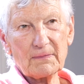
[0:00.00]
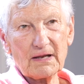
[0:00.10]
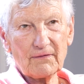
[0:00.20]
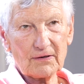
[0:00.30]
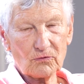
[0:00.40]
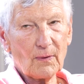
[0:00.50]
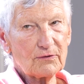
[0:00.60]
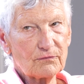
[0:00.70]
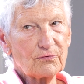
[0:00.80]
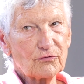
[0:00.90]
I've had
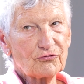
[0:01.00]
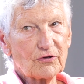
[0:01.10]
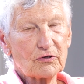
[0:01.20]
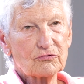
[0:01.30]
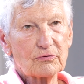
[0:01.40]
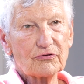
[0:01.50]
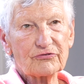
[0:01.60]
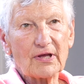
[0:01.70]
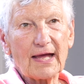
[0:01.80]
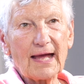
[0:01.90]
quite a few
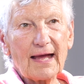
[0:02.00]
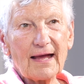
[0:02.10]
surgeries. Okay.